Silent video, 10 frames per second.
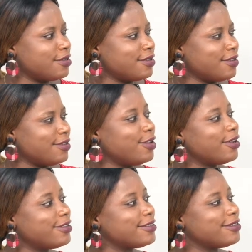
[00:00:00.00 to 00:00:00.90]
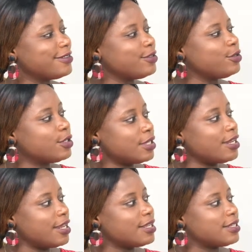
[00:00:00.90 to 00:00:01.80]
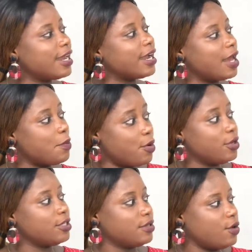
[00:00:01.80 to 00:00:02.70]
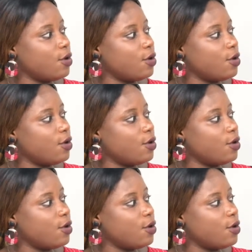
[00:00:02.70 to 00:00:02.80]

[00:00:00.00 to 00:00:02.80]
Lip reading: I said yes, you can abolish the issue